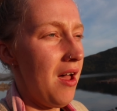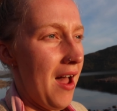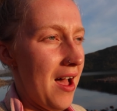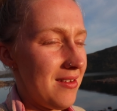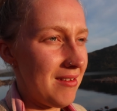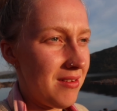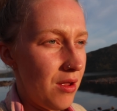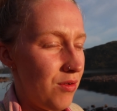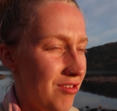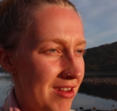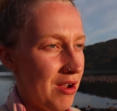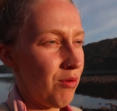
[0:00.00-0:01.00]
as it's so
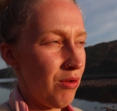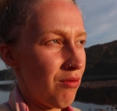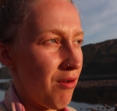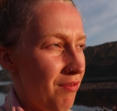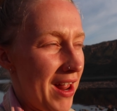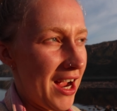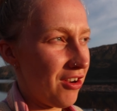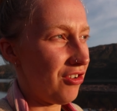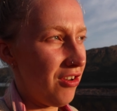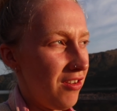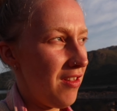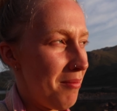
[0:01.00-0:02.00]
still the
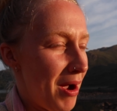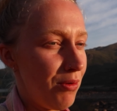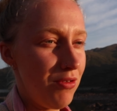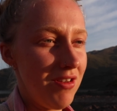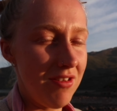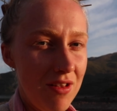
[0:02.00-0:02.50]
reflections of the mountains